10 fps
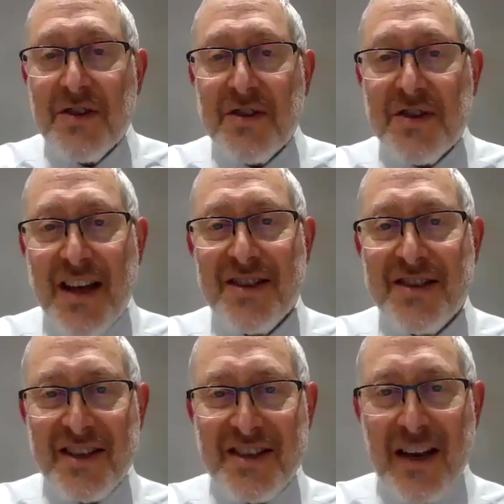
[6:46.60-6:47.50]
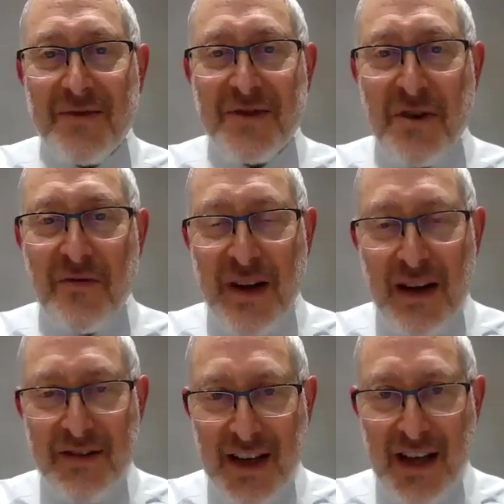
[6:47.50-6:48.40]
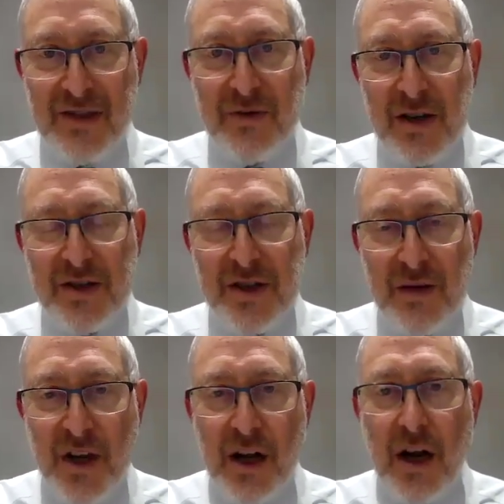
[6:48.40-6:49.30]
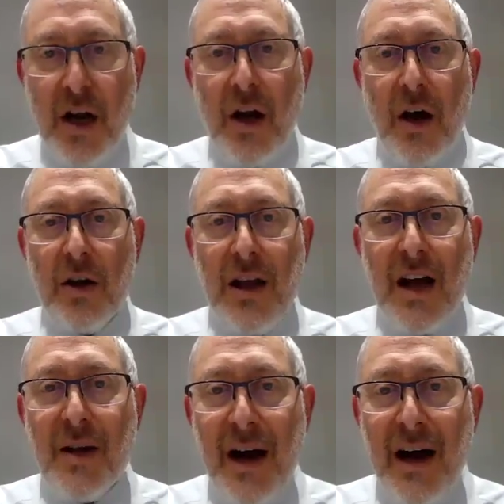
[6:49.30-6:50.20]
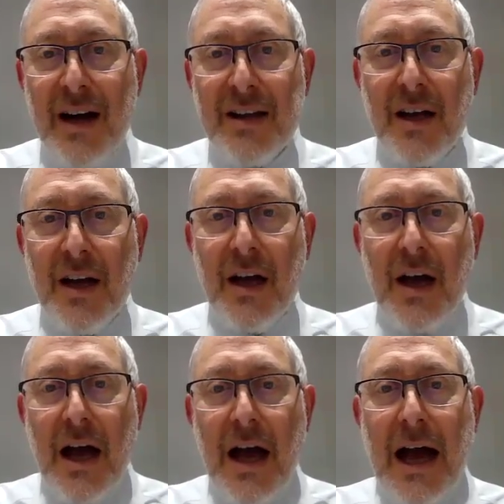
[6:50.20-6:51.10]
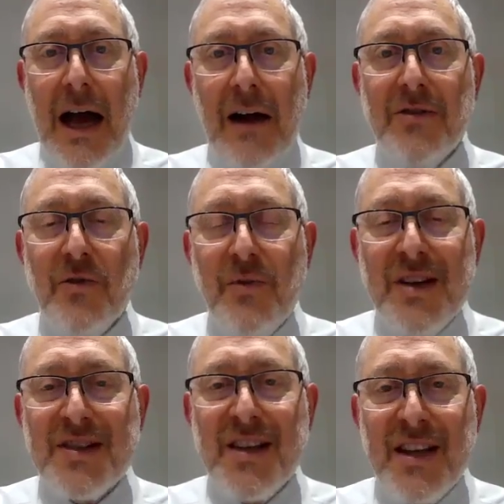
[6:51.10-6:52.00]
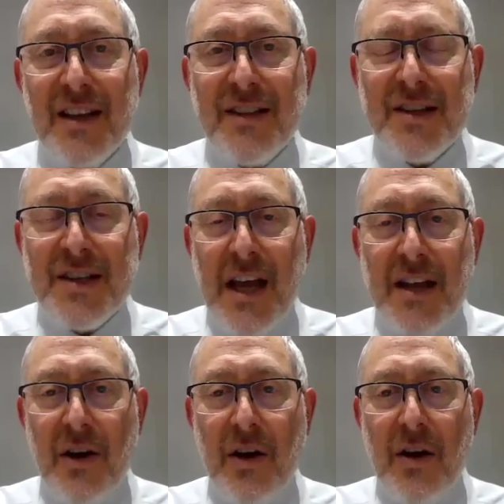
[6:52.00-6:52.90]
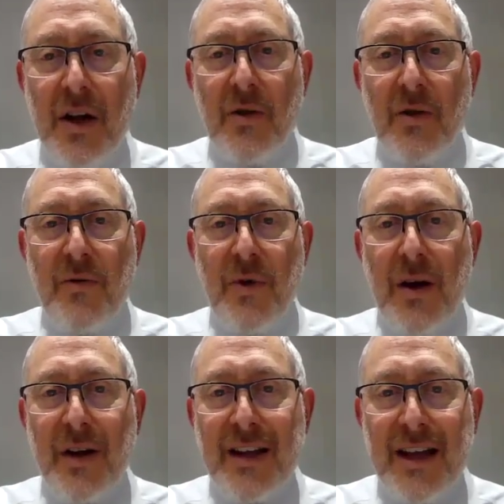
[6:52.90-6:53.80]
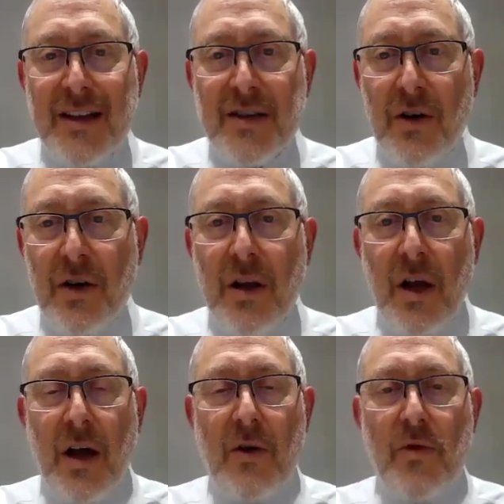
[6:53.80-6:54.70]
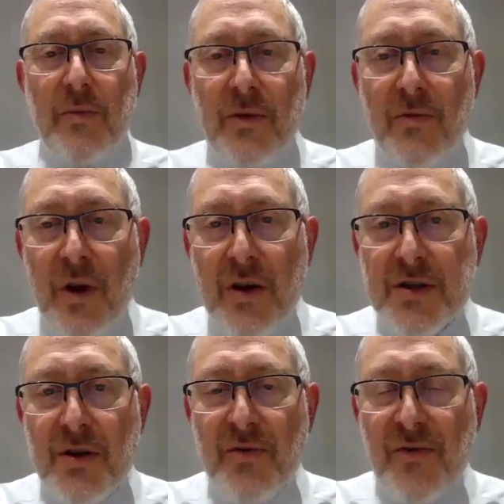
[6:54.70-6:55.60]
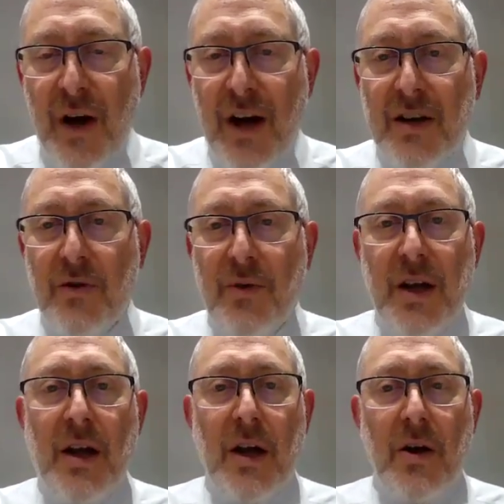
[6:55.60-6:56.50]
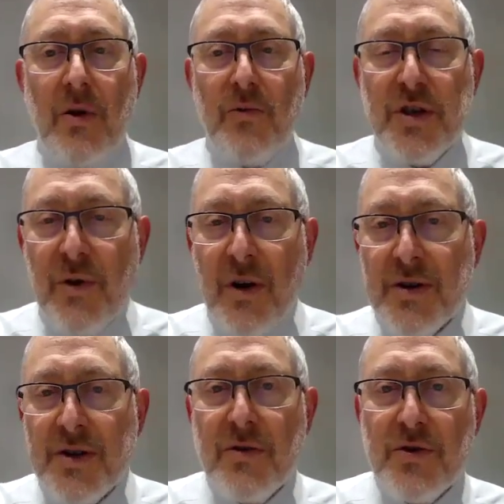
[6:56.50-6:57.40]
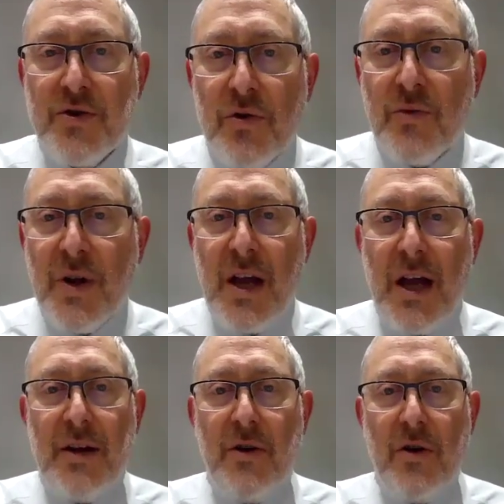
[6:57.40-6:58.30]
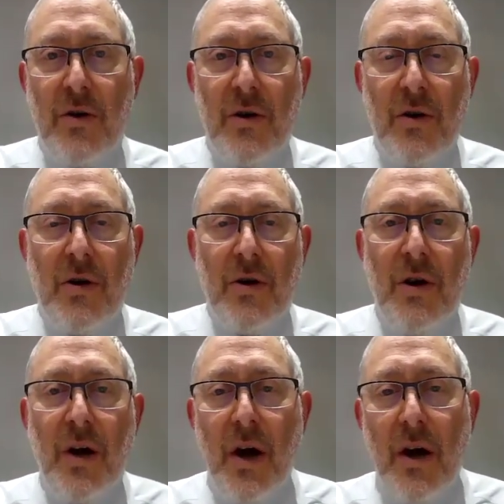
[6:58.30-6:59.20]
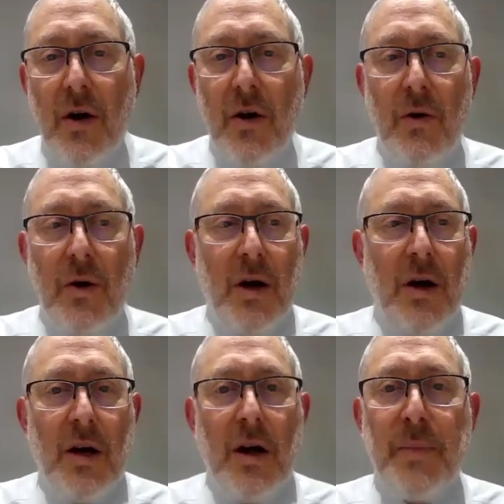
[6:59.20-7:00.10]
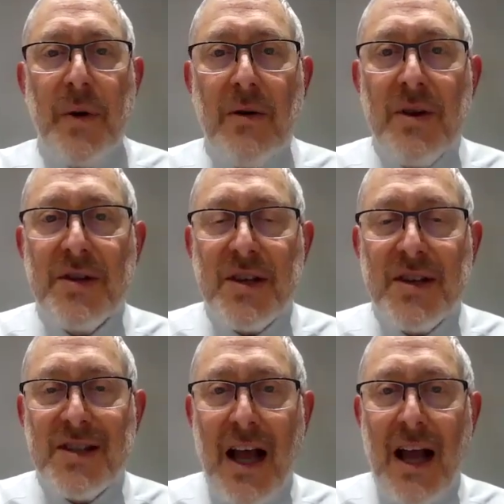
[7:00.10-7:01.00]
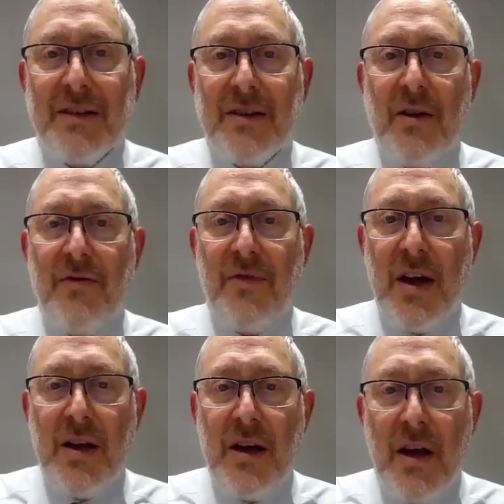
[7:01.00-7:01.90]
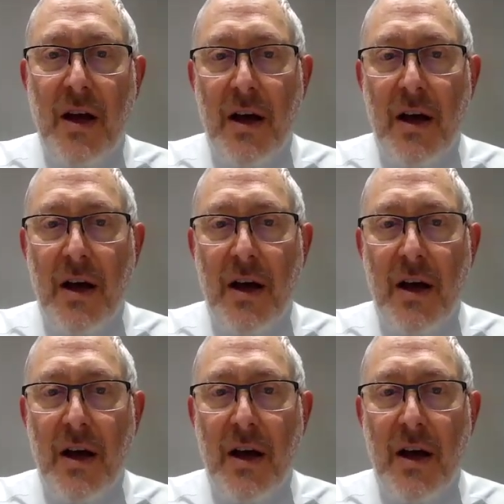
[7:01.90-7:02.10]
Says the Ksav Sofer, now to get to our subject, Holach ma'anya, how do we sit at the Seder? We wear a kittel, a woman wears her finery, she wears her jewelry, and her appearance is that of a